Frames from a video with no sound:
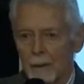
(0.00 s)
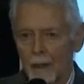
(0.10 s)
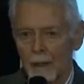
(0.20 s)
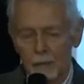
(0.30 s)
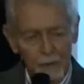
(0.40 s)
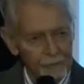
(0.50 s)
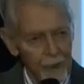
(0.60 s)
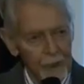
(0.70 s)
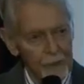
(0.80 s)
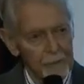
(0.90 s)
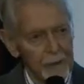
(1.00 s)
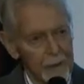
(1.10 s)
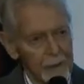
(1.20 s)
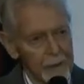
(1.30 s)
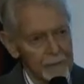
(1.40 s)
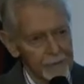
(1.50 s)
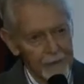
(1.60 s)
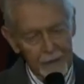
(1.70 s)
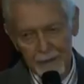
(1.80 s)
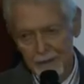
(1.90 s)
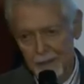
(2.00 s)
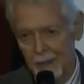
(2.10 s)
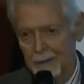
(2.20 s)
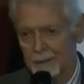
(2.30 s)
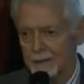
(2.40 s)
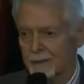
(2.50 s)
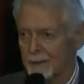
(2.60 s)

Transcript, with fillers: as we follow the media even in these days,